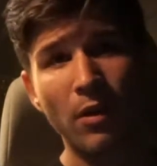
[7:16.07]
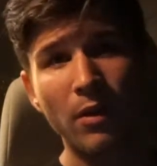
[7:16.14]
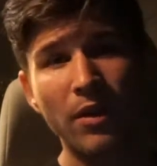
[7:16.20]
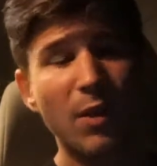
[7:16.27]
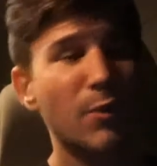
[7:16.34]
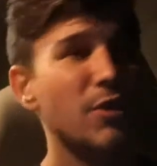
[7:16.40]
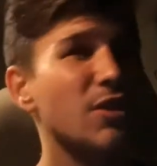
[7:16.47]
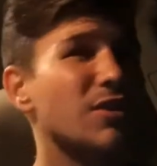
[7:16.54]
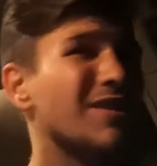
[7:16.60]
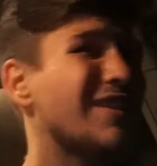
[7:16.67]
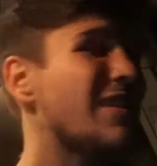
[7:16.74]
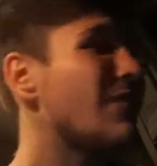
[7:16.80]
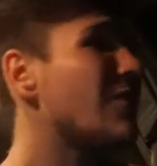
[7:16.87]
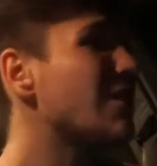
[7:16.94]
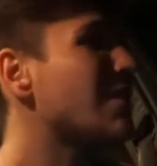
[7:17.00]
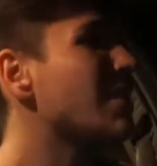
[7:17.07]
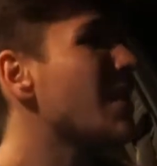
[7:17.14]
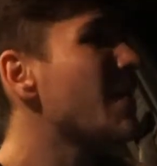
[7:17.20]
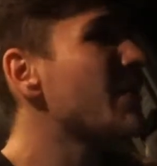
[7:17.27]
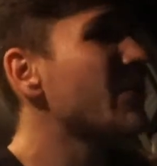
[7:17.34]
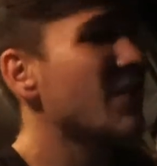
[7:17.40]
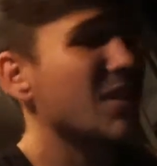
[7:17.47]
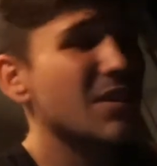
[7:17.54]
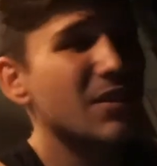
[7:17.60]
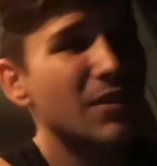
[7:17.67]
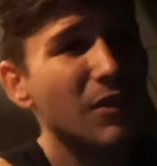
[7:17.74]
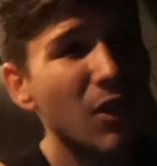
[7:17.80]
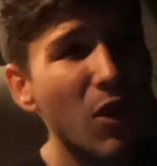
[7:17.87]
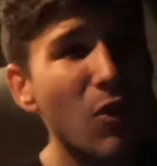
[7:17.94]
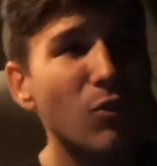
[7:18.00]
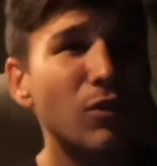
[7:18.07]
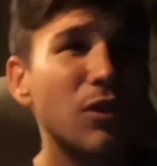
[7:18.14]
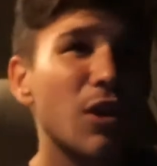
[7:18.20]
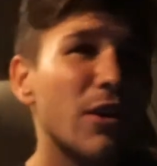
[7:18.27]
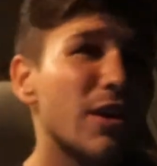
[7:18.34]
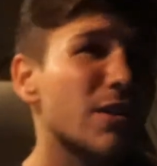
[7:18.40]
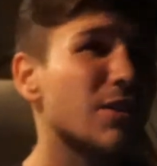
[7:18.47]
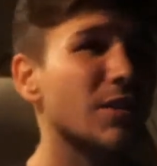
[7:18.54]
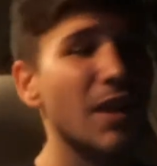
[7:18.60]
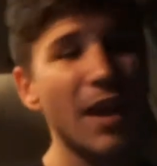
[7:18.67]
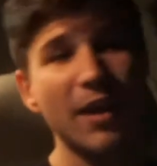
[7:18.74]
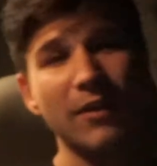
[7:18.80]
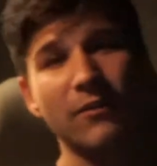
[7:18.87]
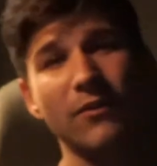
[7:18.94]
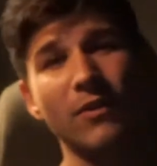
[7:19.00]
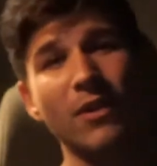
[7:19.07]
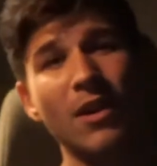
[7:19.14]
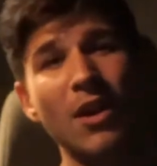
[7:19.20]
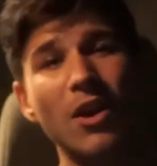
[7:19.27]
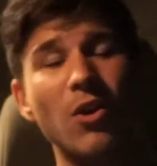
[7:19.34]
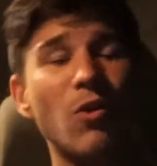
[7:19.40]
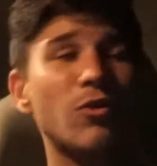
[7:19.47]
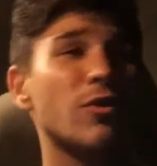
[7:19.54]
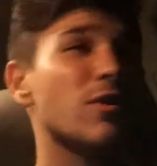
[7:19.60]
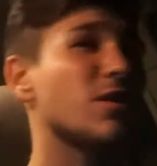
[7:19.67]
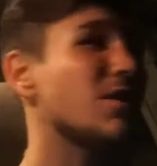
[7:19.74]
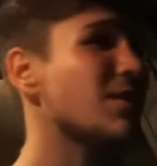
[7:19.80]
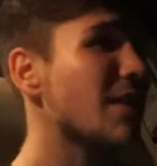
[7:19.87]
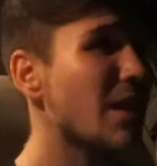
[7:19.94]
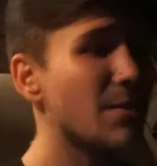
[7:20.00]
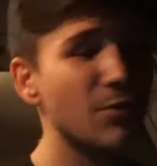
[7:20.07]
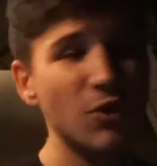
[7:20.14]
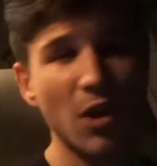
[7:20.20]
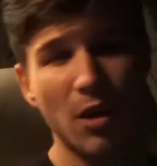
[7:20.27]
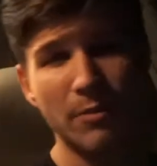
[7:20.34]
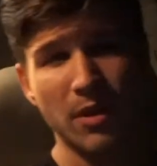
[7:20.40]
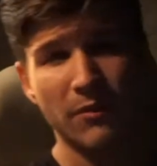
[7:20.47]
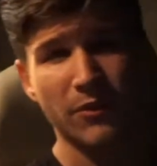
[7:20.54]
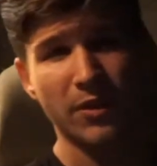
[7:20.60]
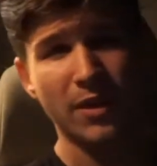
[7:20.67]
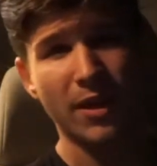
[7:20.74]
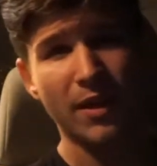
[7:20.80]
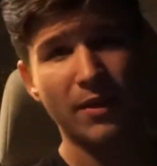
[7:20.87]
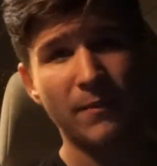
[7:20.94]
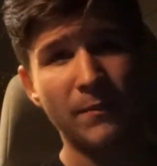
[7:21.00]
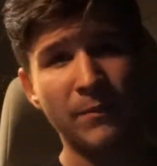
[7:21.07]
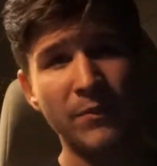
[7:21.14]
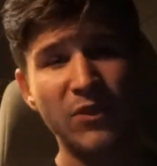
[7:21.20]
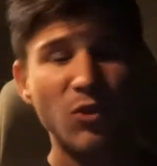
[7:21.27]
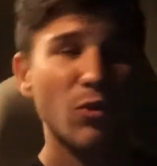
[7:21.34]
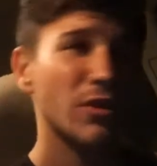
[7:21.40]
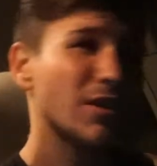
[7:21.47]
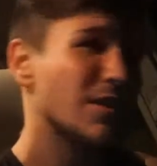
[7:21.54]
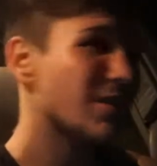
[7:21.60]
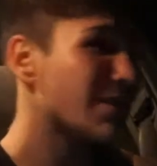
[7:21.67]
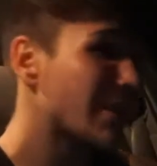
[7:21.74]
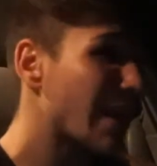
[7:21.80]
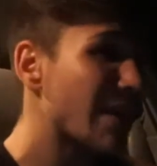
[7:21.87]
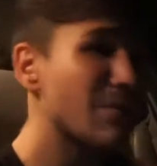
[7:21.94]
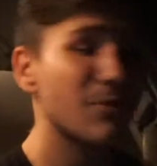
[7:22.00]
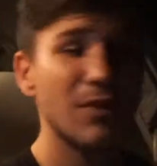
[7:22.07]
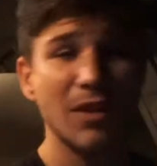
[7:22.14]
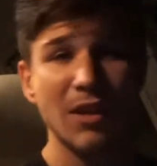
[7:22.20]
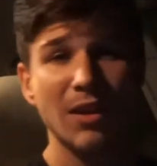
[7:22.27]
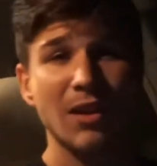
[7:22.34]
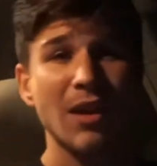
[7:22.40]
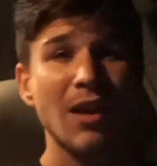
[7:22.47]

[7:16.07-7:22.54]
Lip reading: That we just live this slow, sluggish life, going to the same job every day, doing the same thing